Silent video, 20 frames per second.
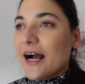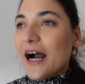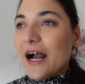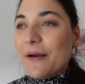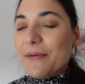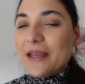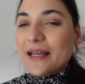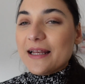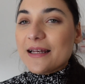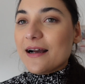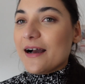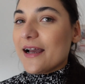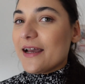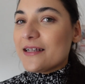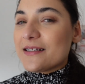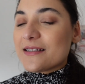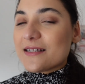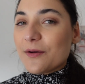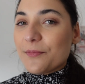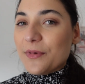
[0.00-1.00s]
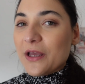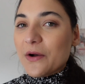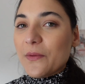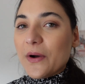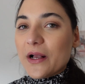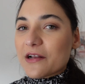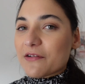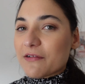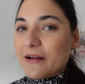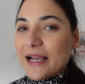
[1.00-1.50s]
I mean I ended up being
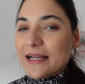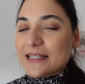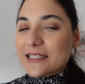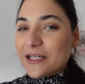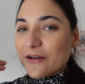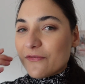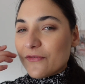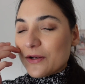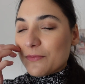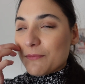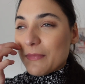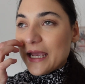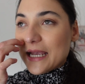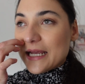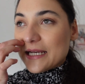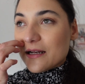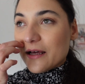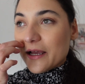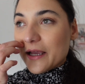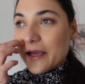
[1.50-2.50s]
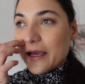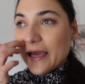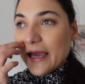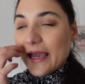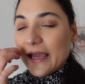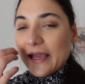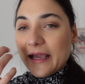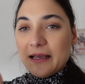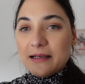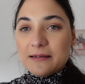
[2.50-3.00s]
quite creative and made like
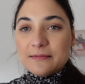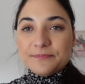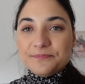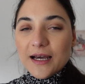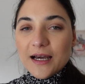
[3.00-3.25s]
a